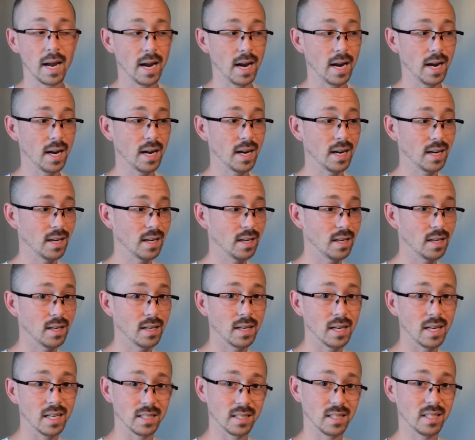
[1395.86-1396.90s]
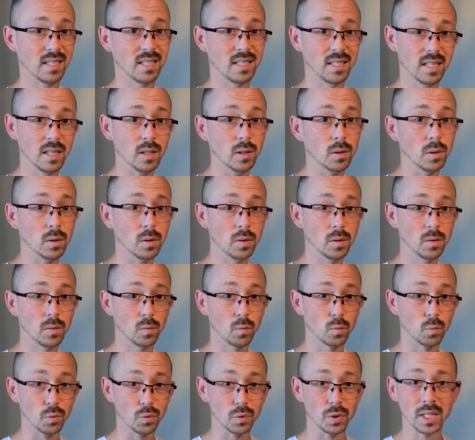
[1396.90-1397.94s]
and it's still
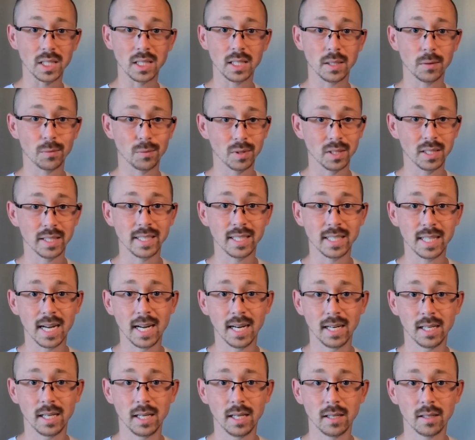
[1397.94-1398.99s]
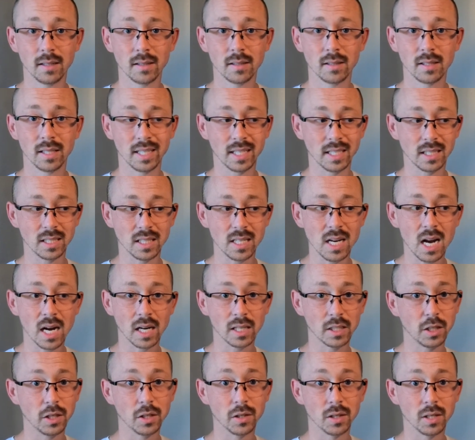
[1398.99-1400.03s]
really, really tacky. Like, it's
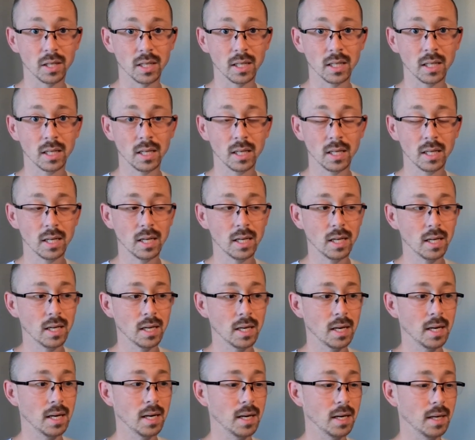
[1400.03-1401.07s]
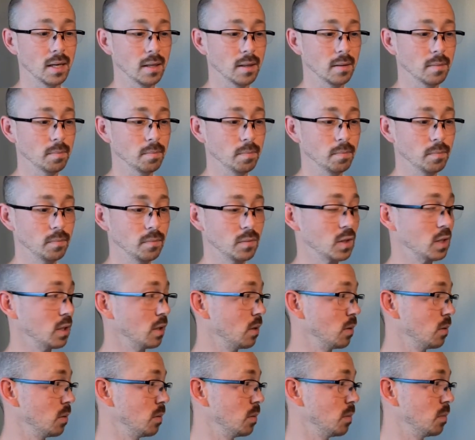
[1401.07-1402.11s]
not curing. Um,
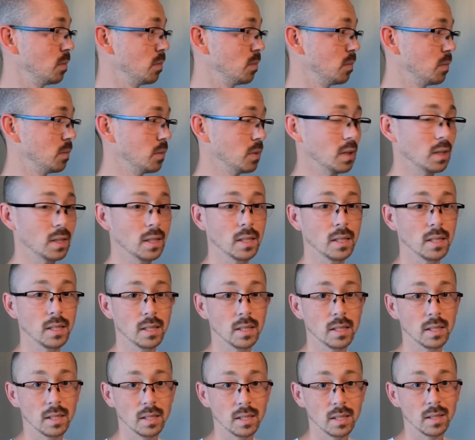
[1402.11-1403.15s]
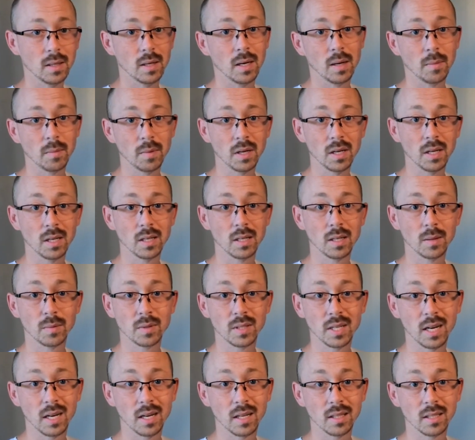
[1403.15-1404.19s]
so I'm gonna end up
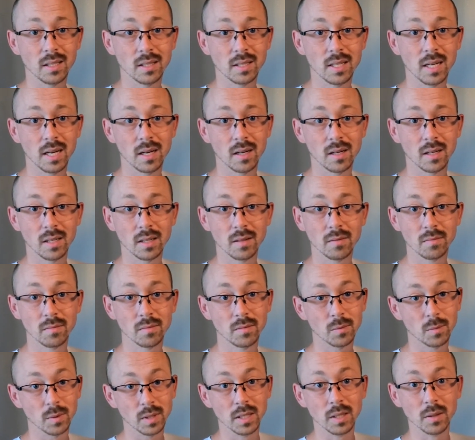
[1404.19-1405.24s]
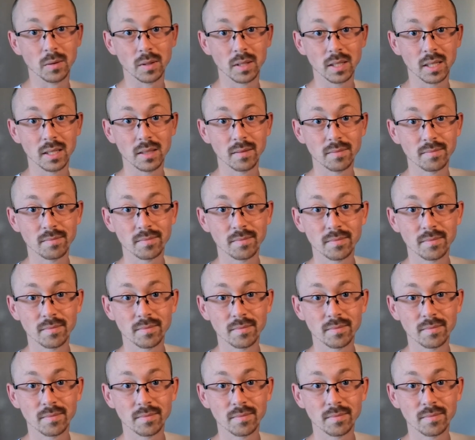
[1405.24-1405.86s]
sanding this down and redoing it.